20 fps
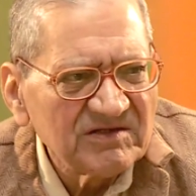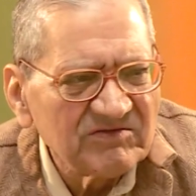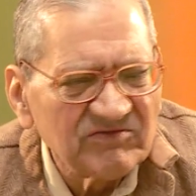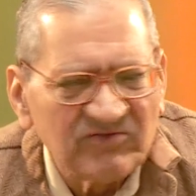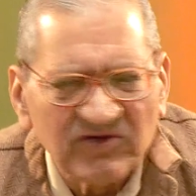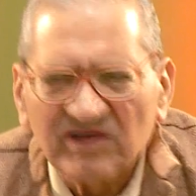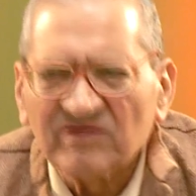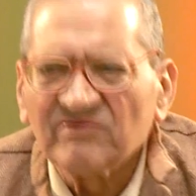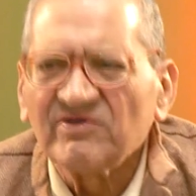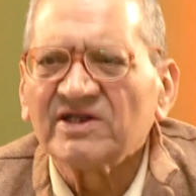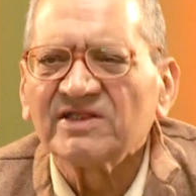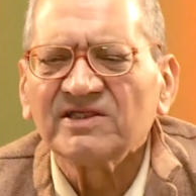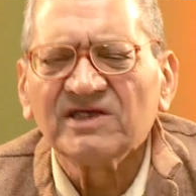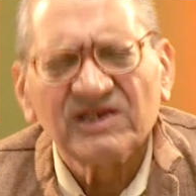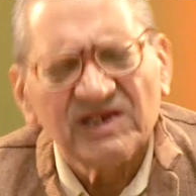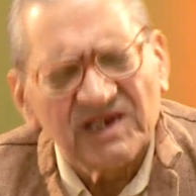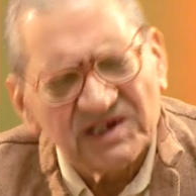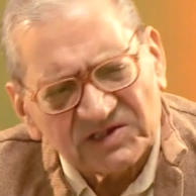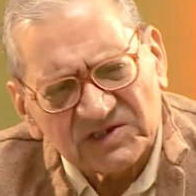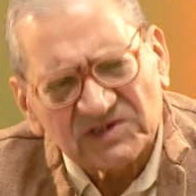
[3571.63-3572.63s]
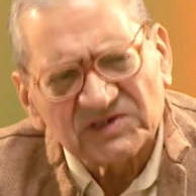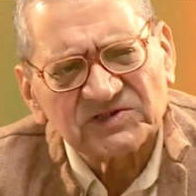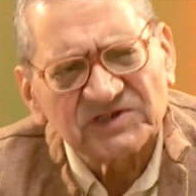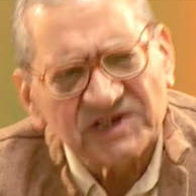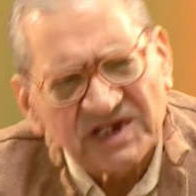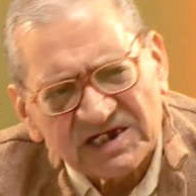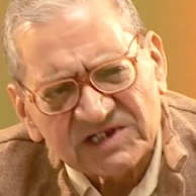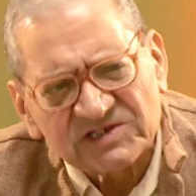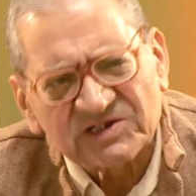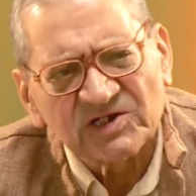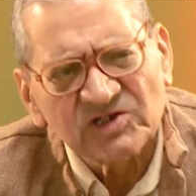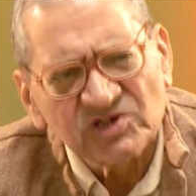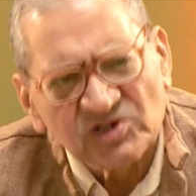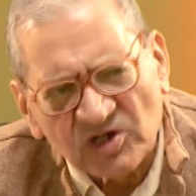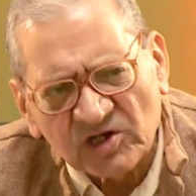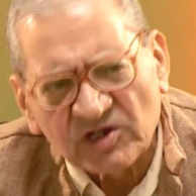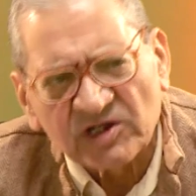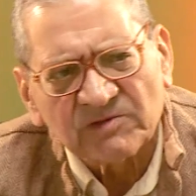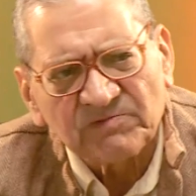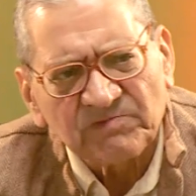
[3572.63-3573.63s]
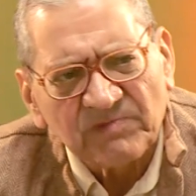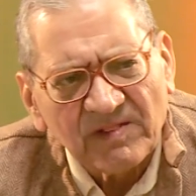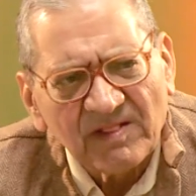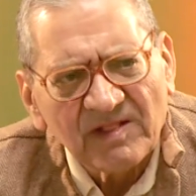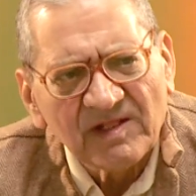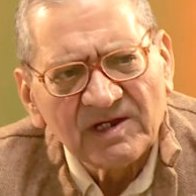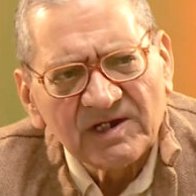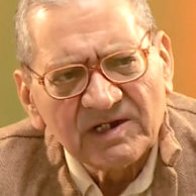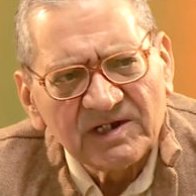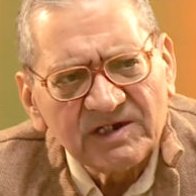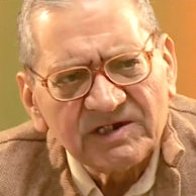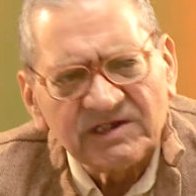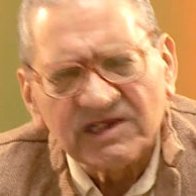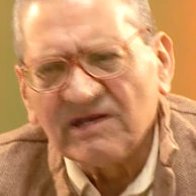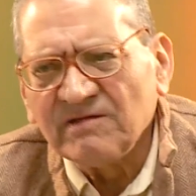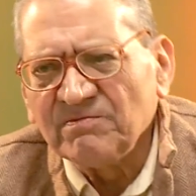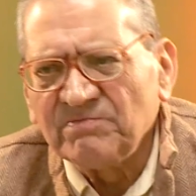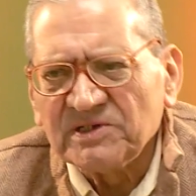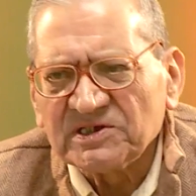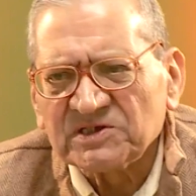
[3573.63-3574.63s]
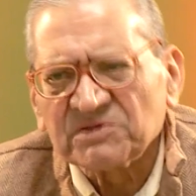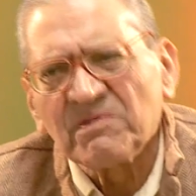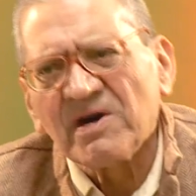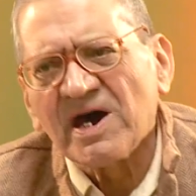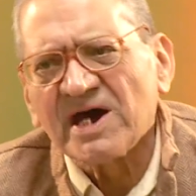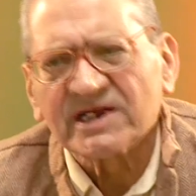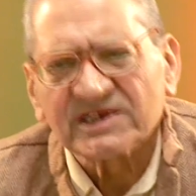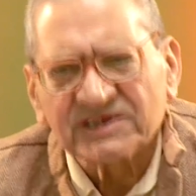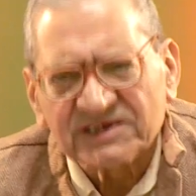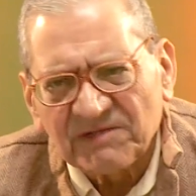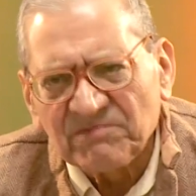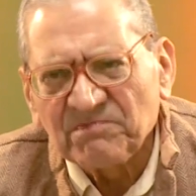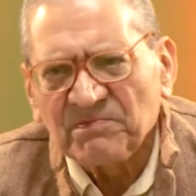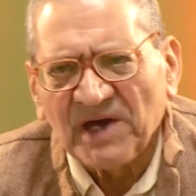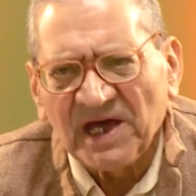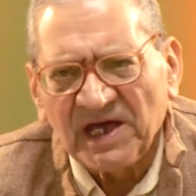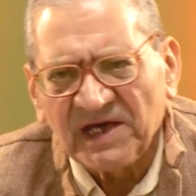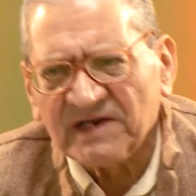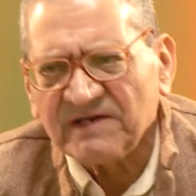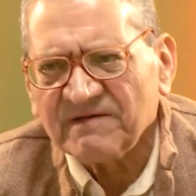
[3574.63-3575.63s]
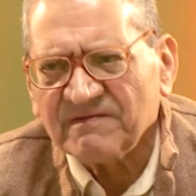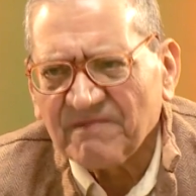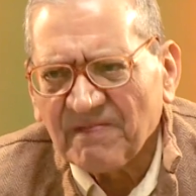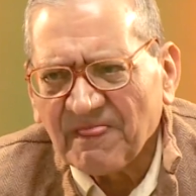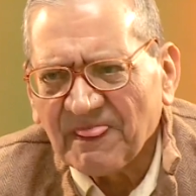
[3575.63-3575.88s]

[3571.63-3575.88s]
Where were the nation states in Europe till Bismarck's empire?